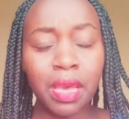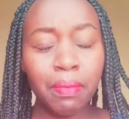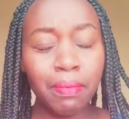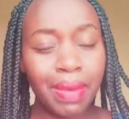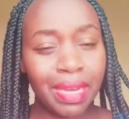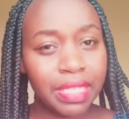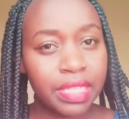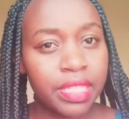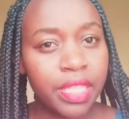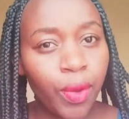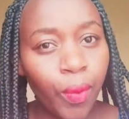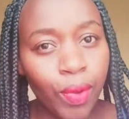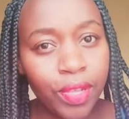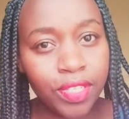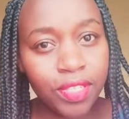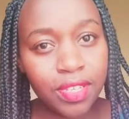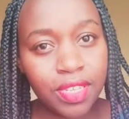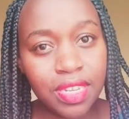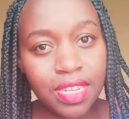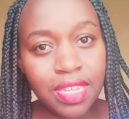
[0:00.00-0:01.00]
But the
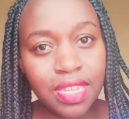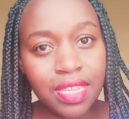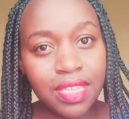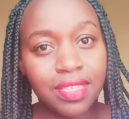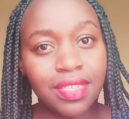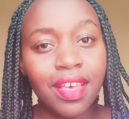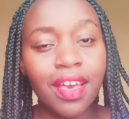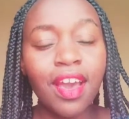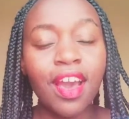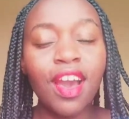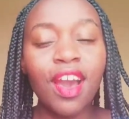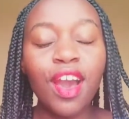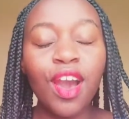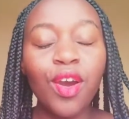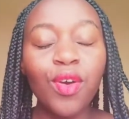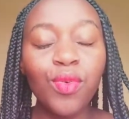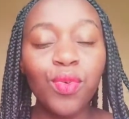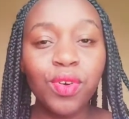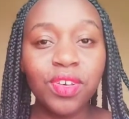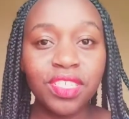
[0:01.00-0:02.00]
question is,
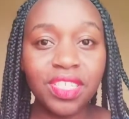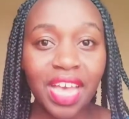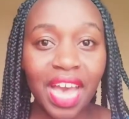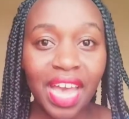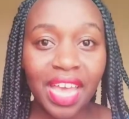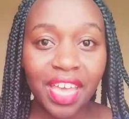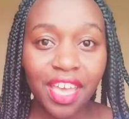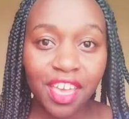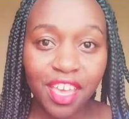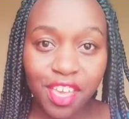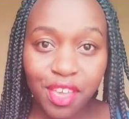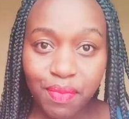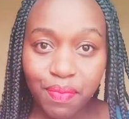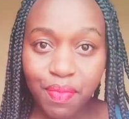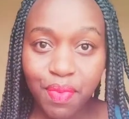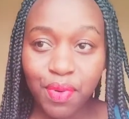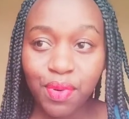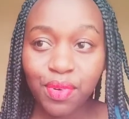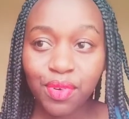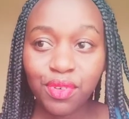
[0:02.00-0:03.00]
how was I
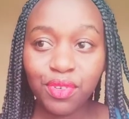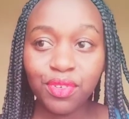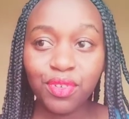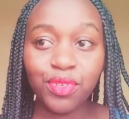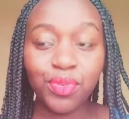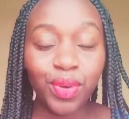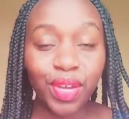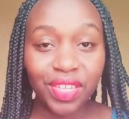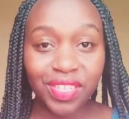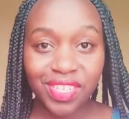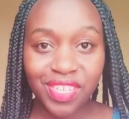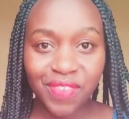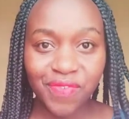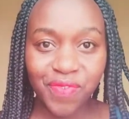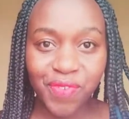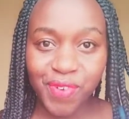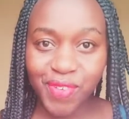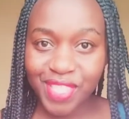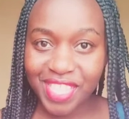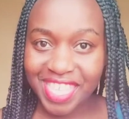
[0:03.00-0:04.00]
able to
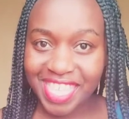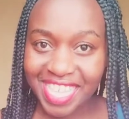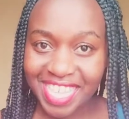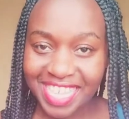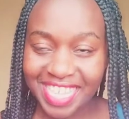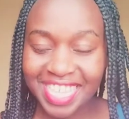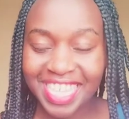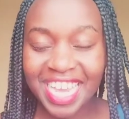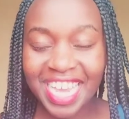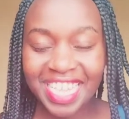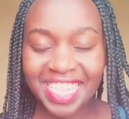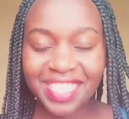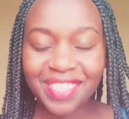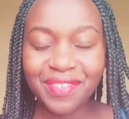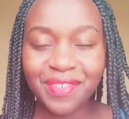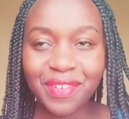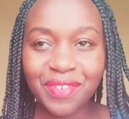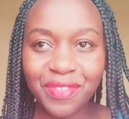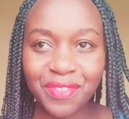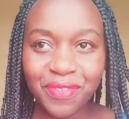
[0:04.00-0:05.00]
achieve all this? Guys,
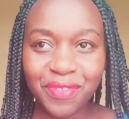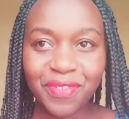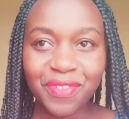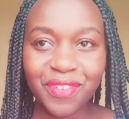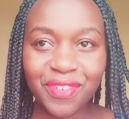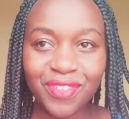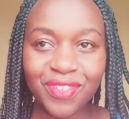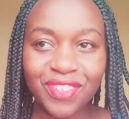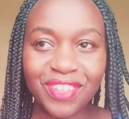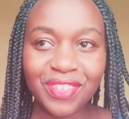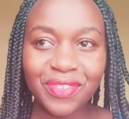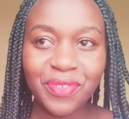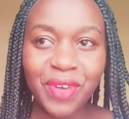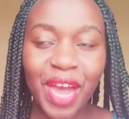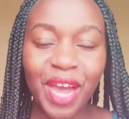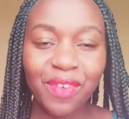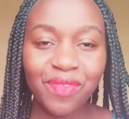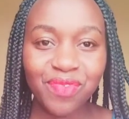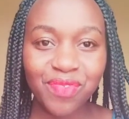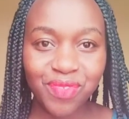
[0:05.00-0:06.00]
you
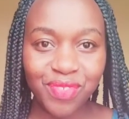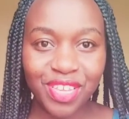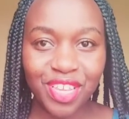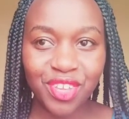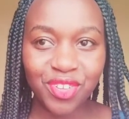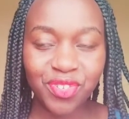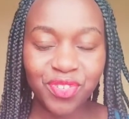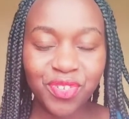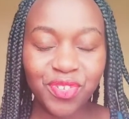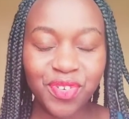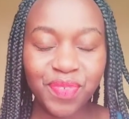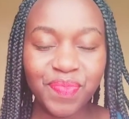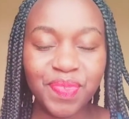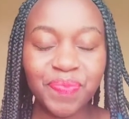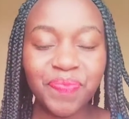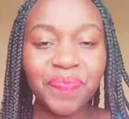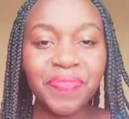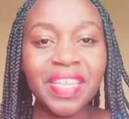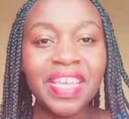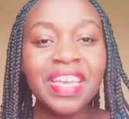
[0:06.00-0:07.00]
have to get to know
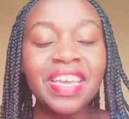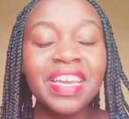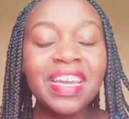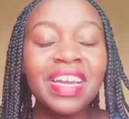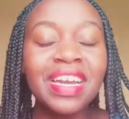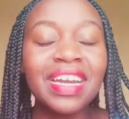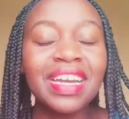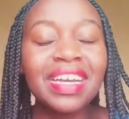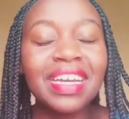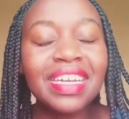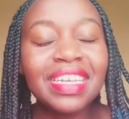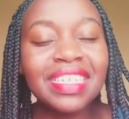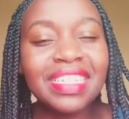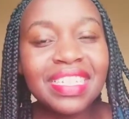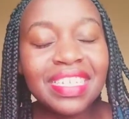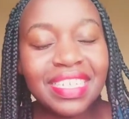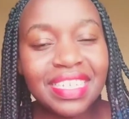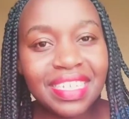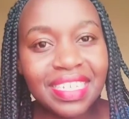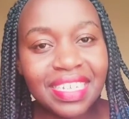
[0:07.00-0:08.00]
me.
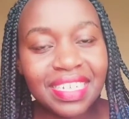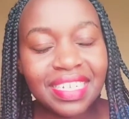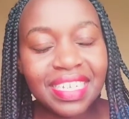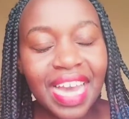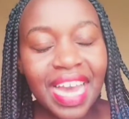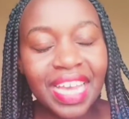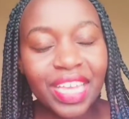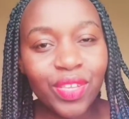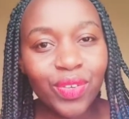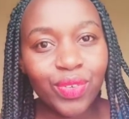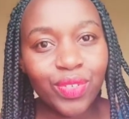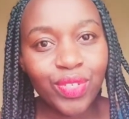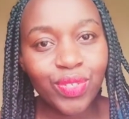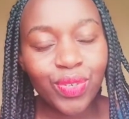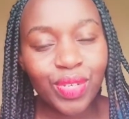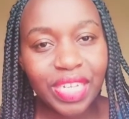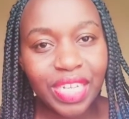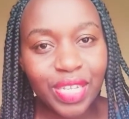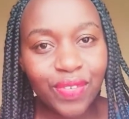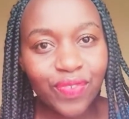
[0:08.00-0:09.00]
Initially, I used
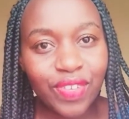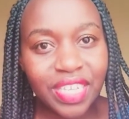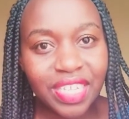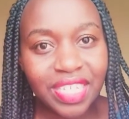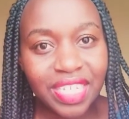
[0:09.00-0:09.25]
to live in